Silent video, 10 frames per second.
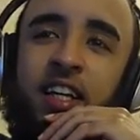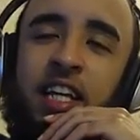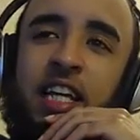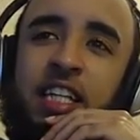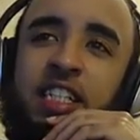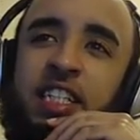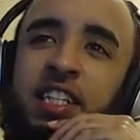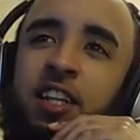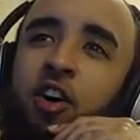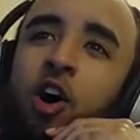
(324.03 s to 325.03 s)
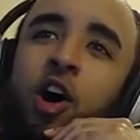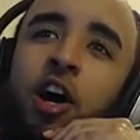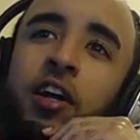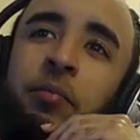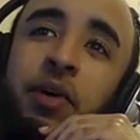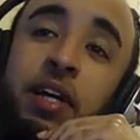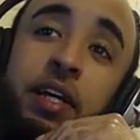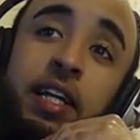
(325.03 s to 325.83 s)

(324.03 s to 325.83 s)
it's just a little hard. But